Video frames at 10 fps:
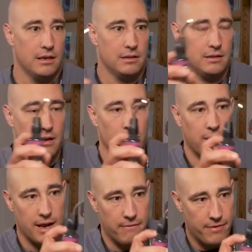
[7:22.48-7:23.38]
say,
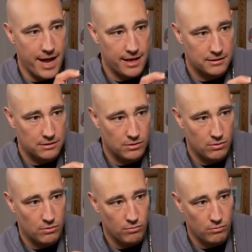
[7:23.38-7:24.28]
okay, if that's
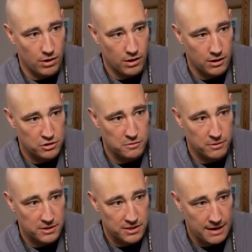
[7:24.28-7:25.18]

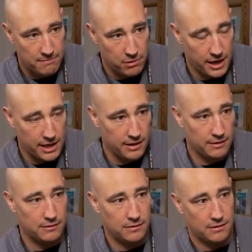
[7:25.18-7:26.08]
100%
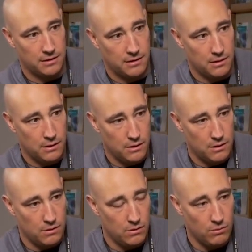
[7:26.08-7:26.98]
brightness,
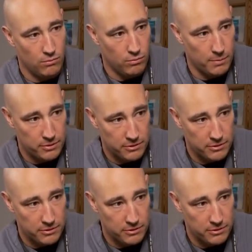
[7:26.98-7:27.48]
what